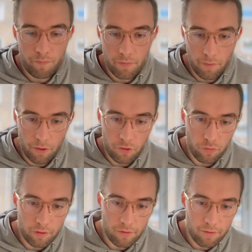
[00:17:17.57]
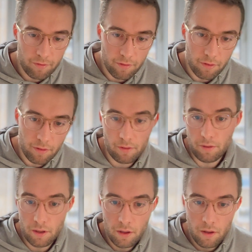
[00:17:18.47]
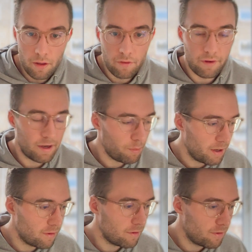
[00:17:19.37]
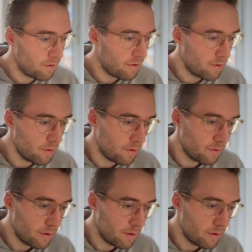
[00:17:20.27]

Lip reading: users' databases and